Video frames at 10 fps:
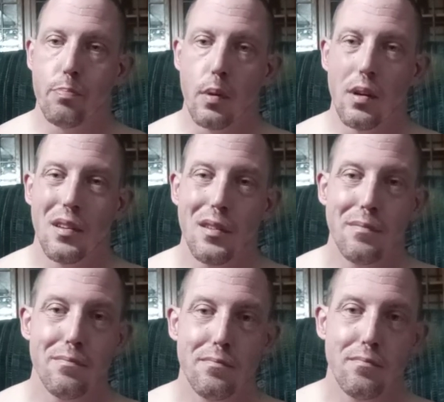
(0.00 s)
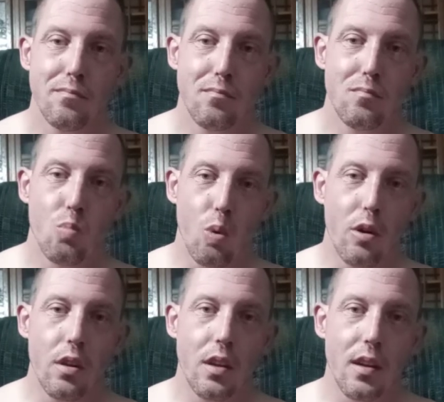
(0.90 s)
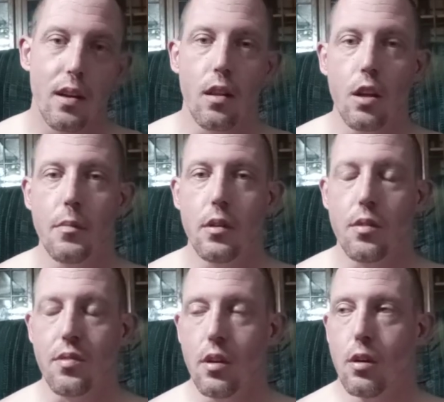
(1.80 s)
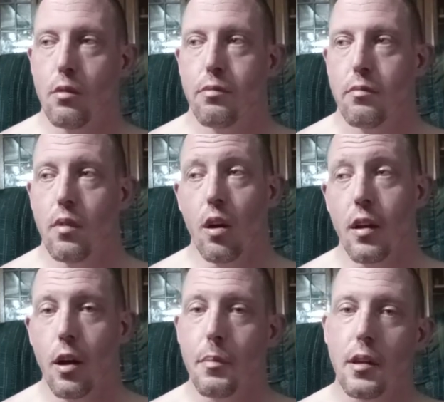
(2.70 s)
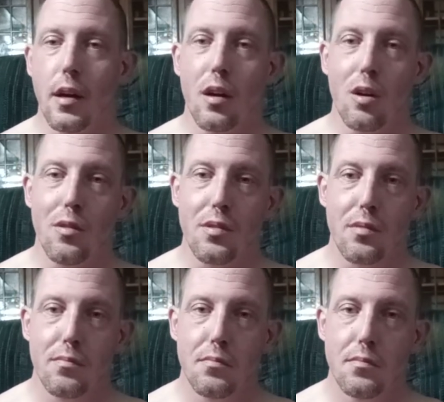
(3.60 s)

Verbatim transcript: but really you gotta limit yourself on how many hours